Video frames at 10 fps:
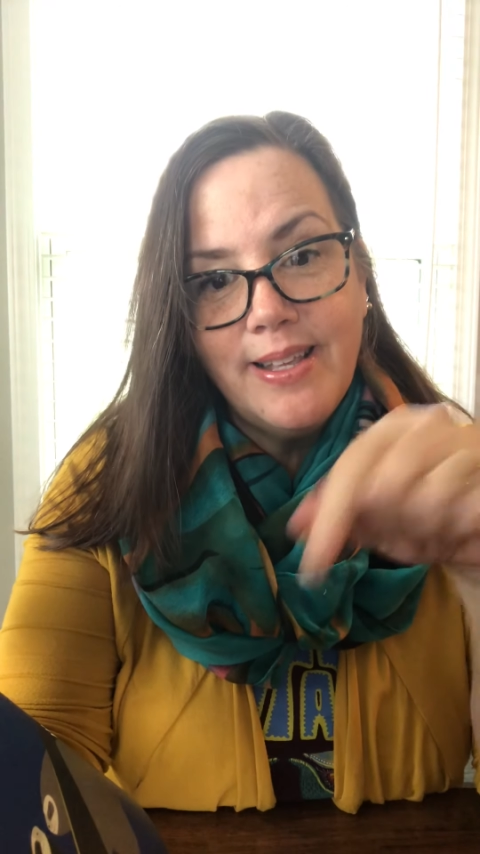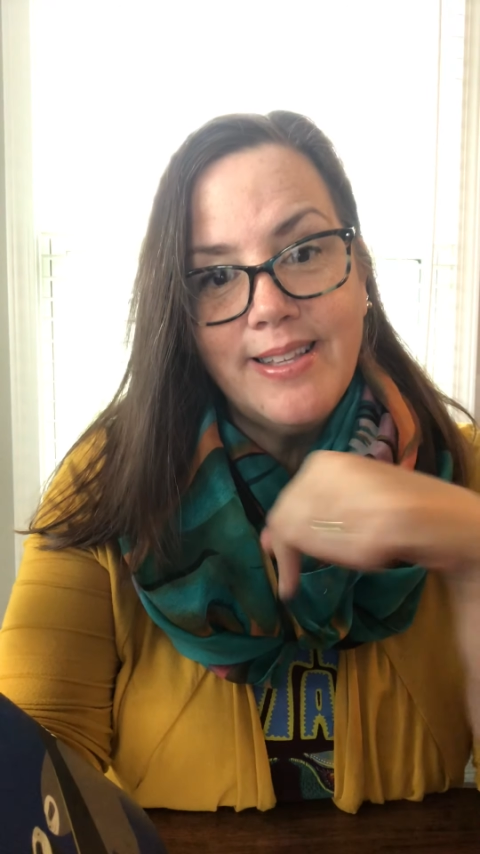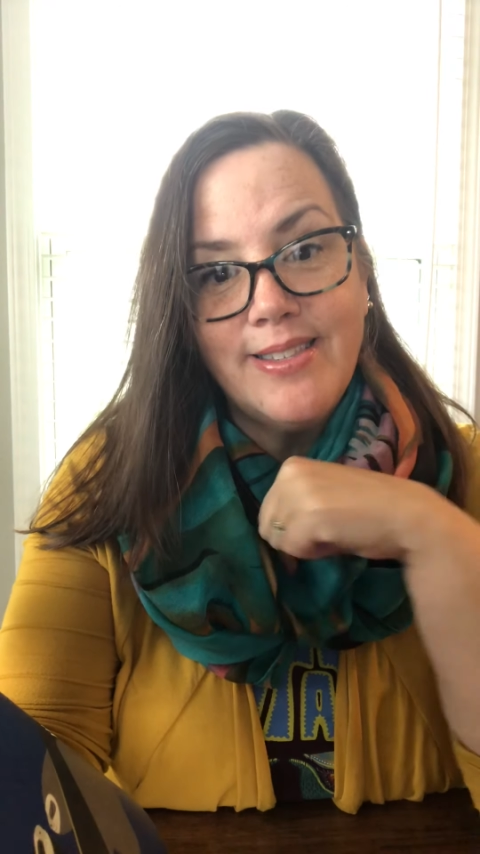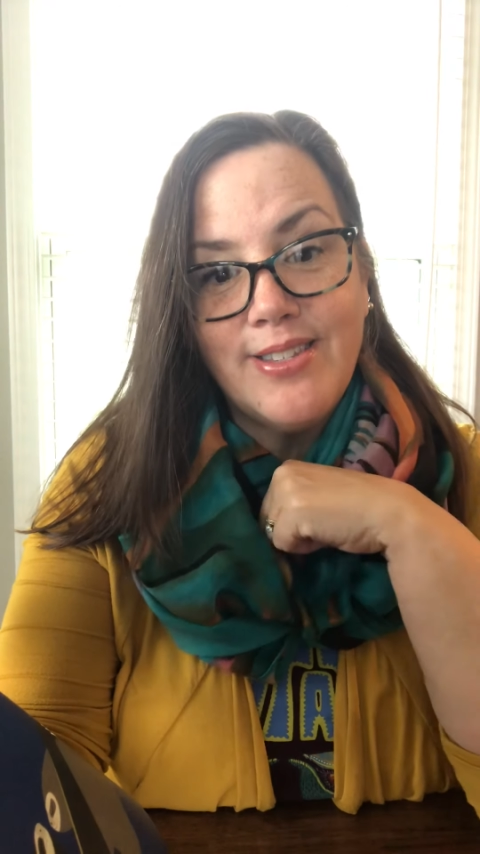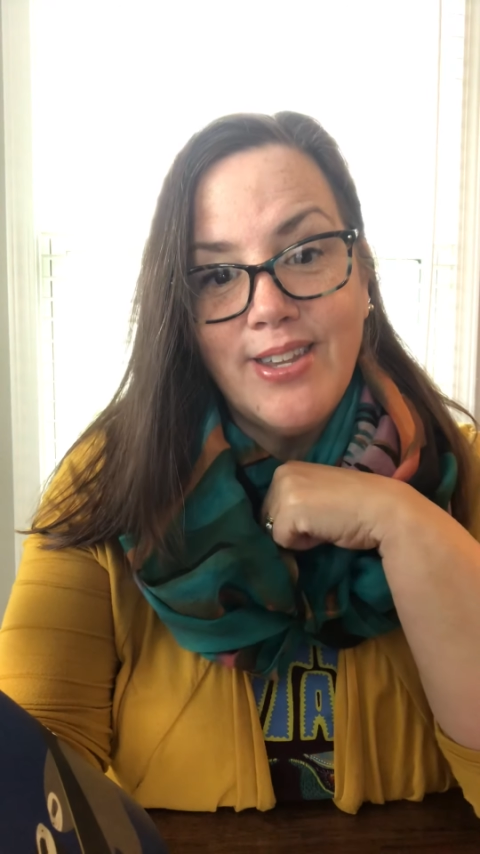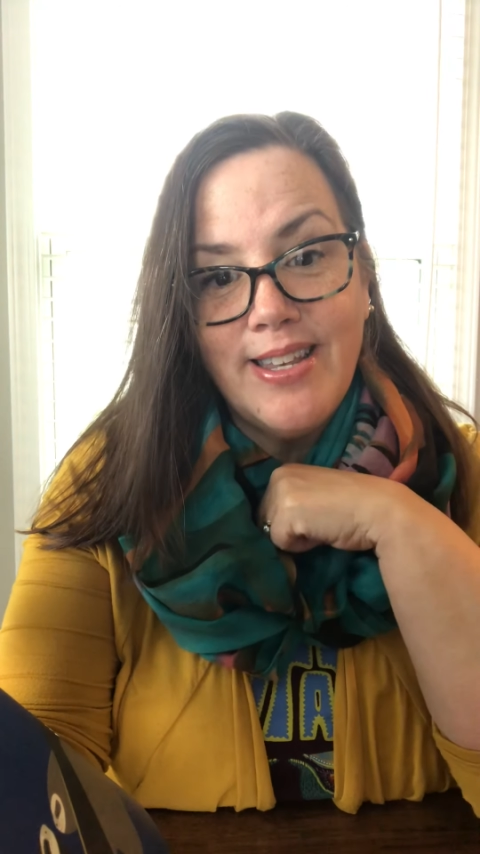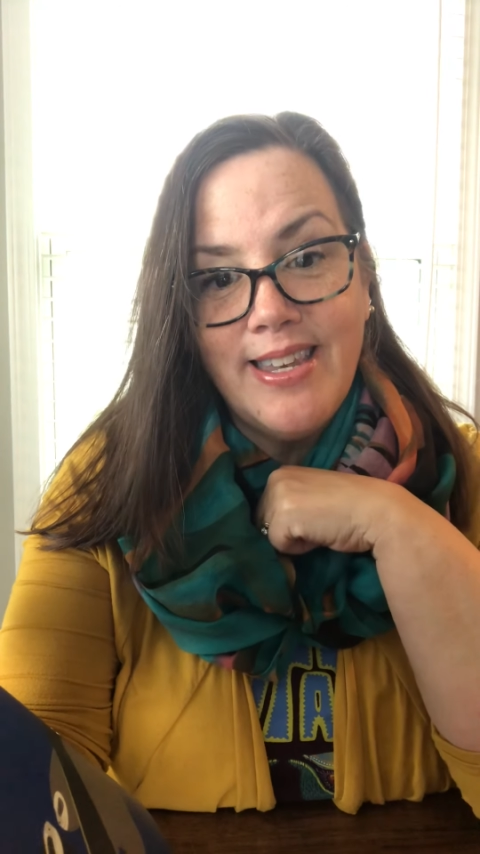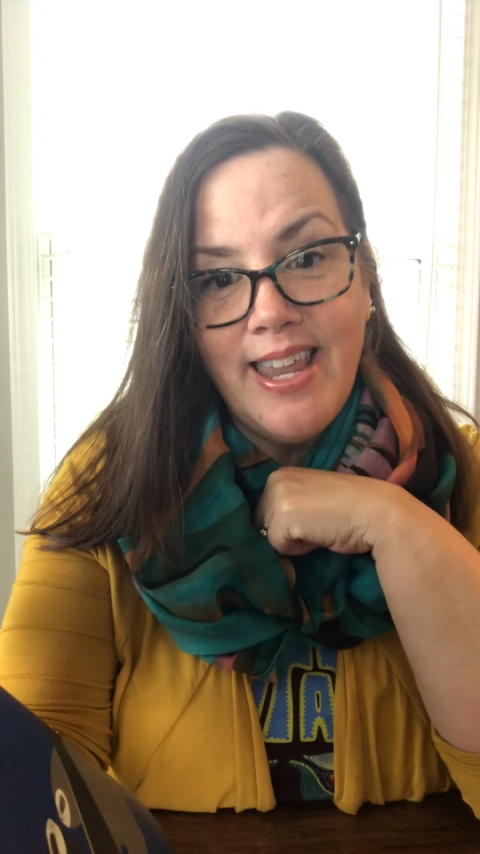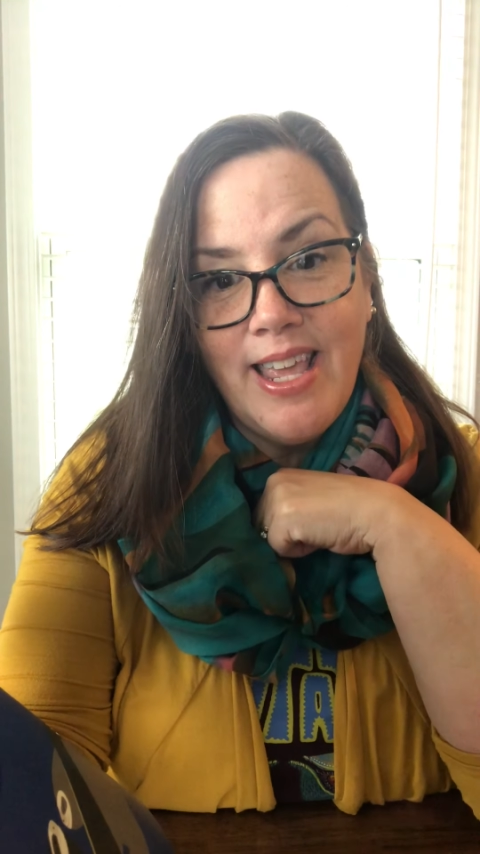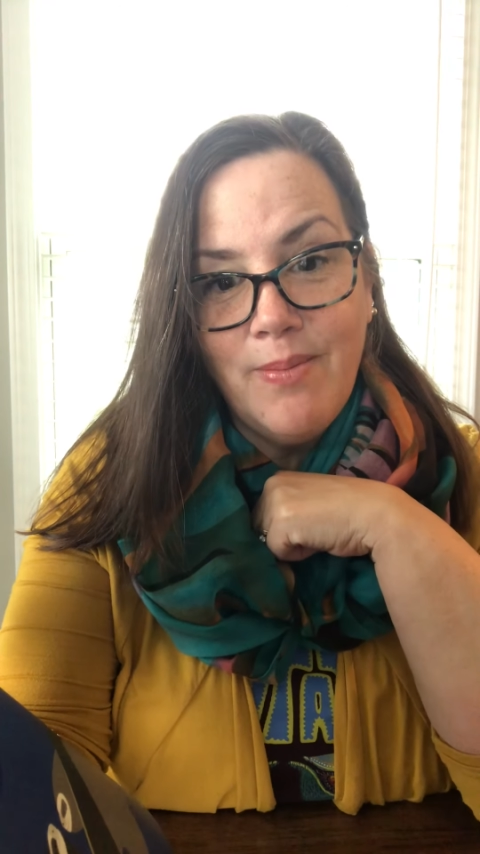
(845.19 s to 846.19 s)
is to
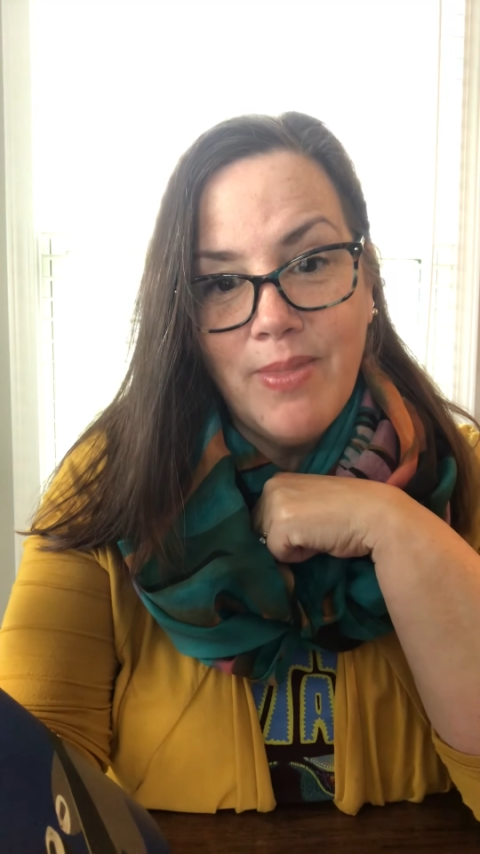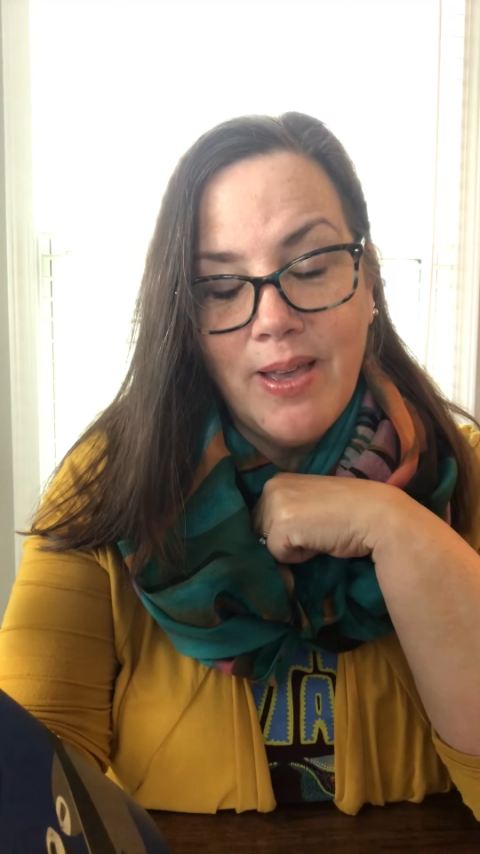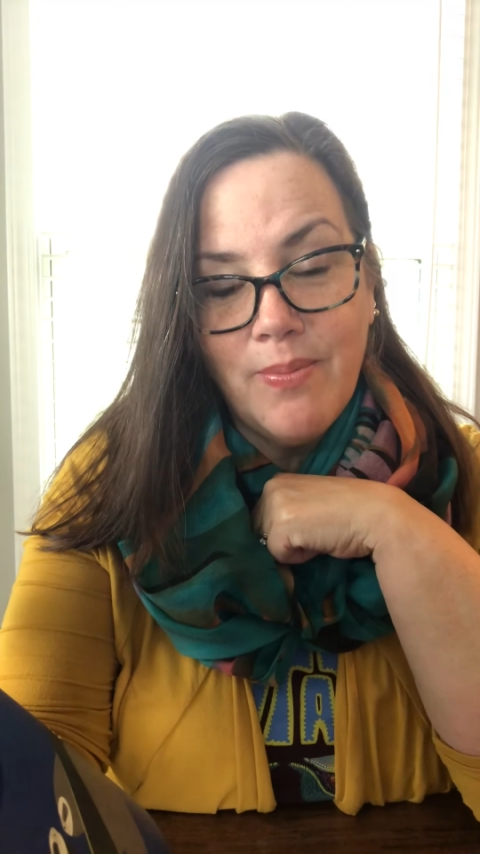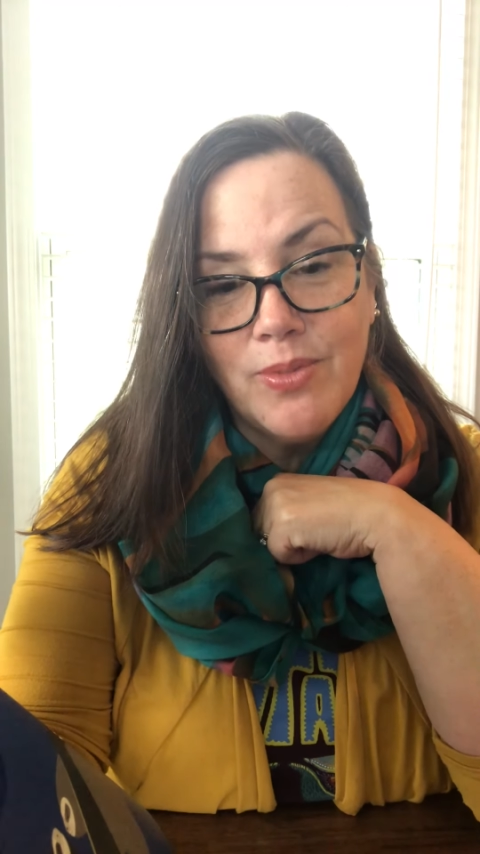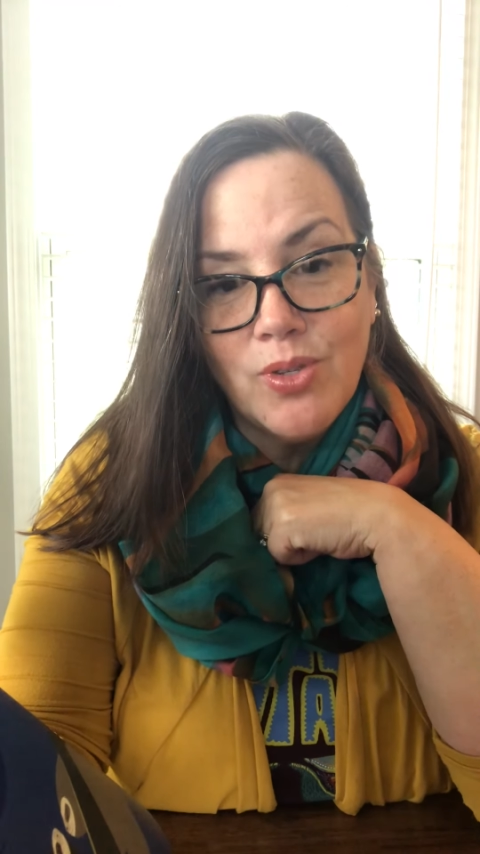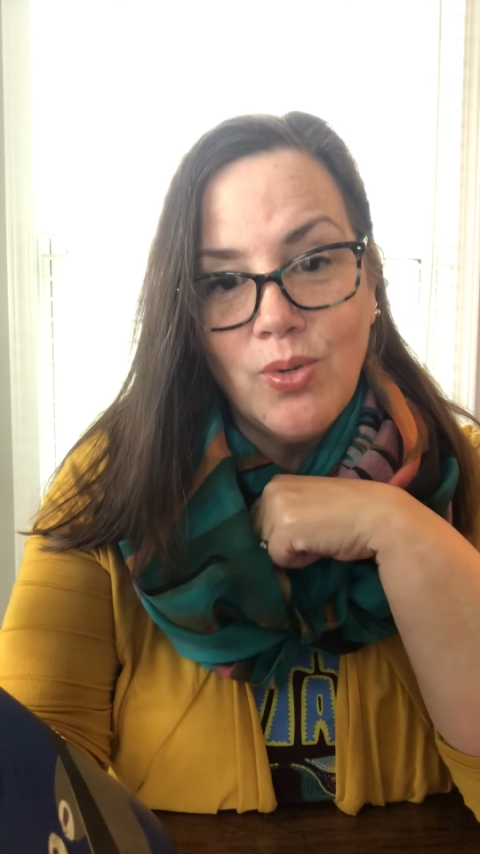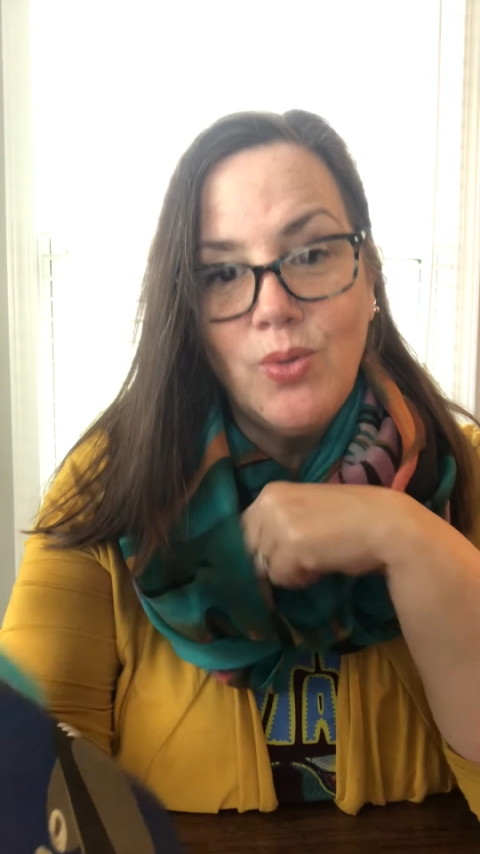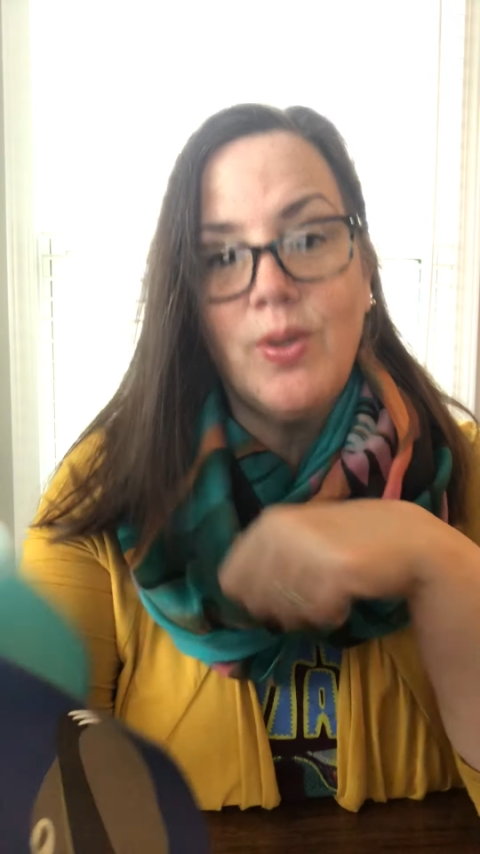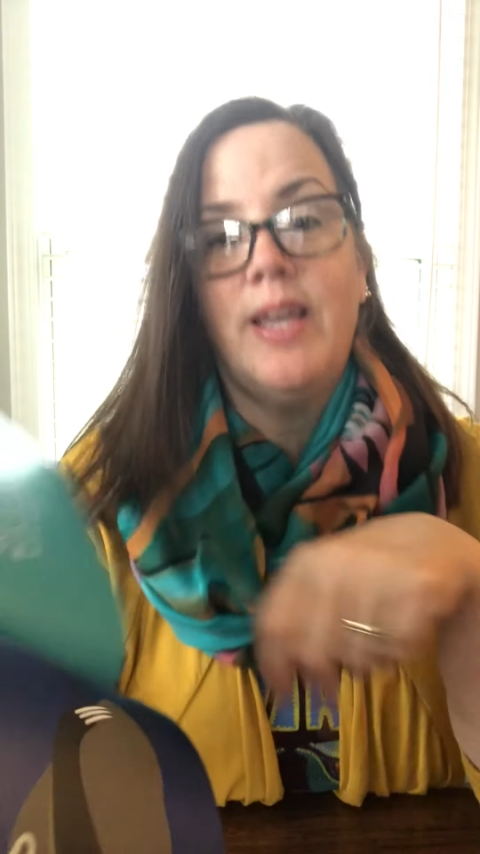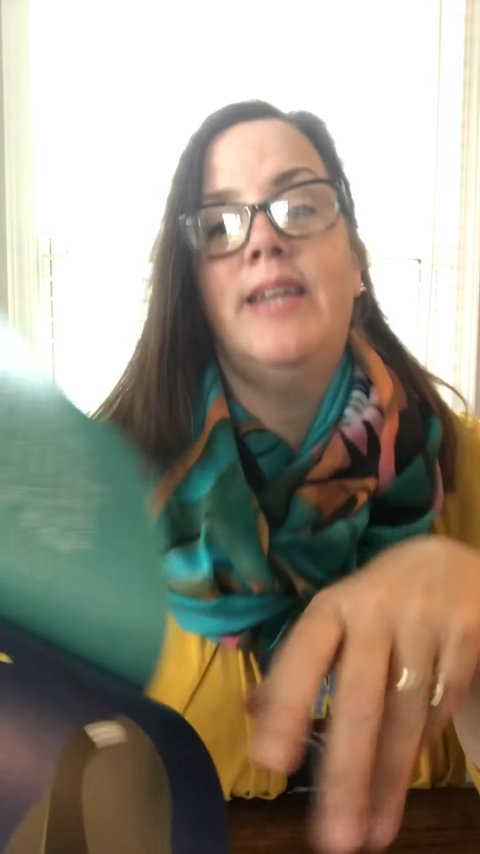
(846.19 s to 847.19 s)
name them so
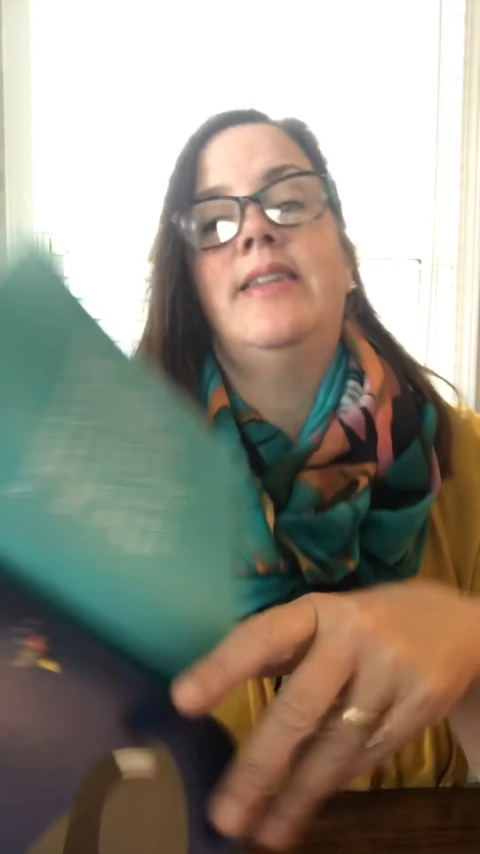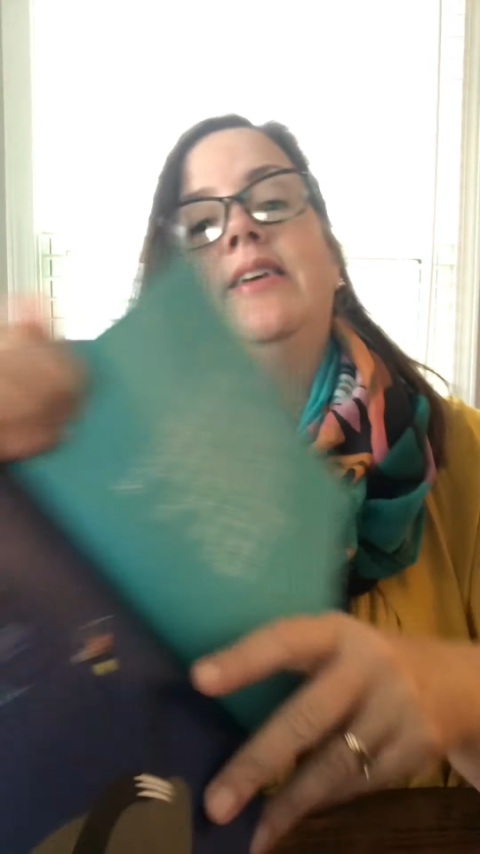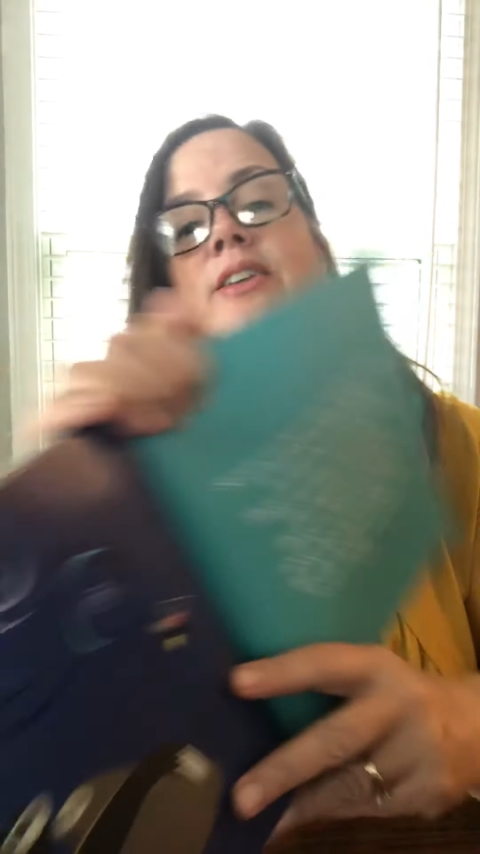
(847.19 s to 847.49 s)
you can